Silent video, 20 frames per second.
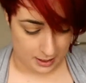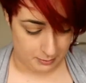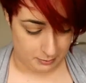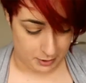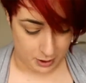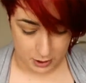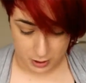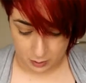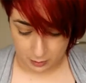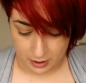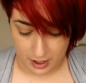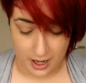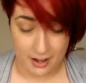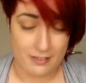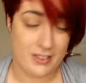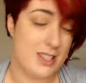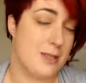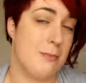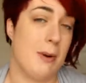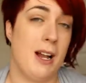you don't have
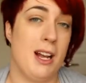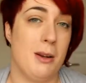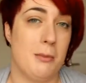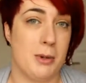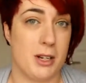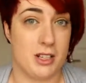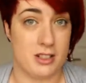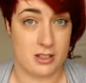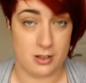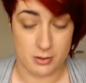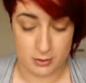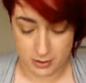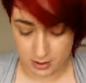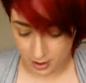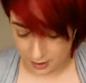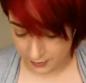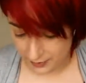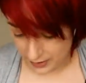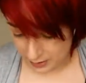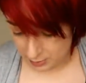this palette, because I know it's not
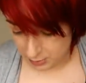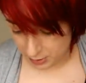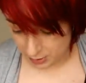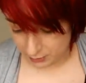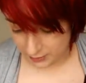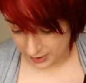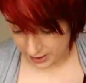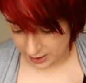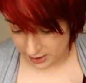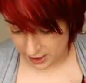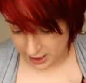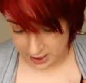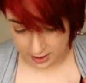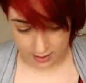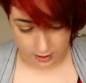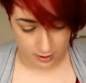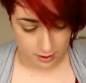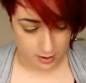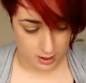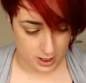available over here in
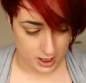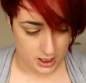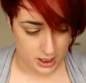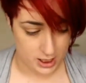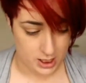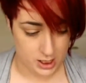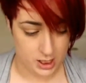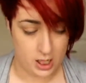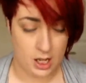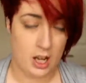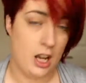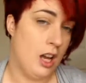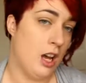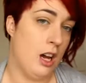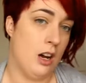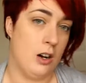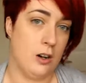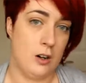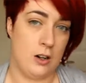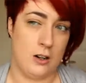Ireland,
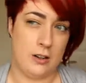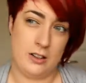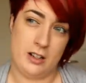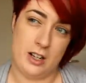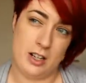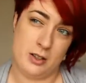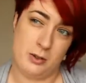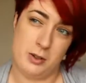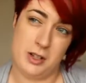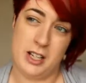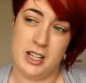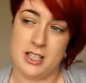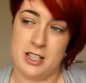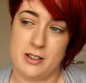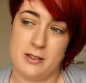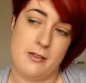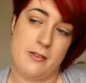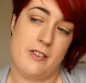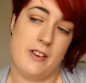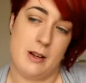and I don't think it's
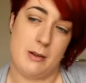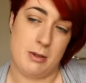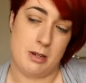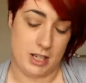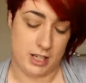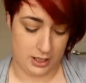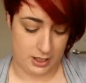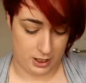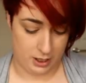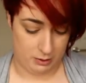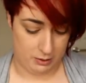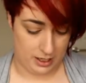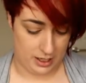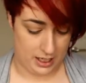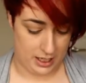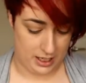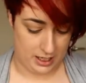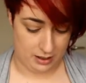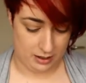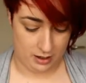available in the UK
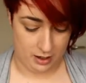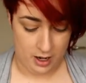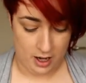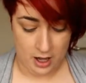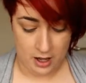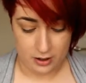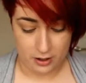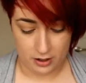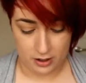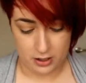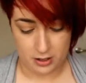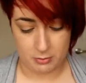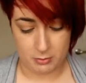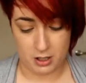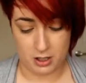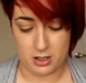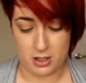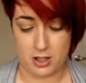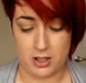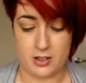either, there are some
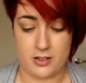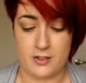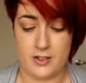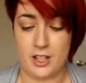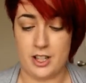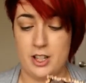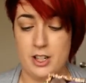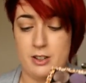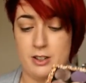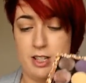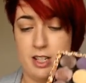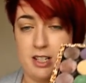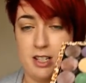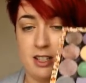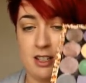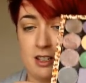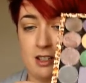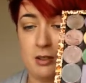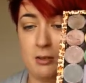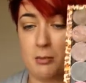alternatives you can use. This
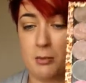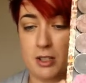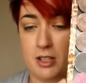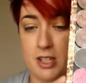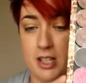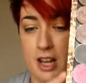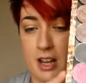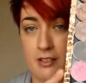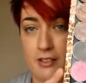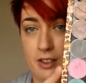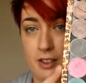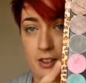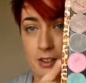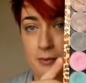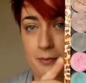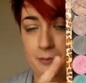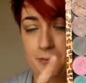is a number 7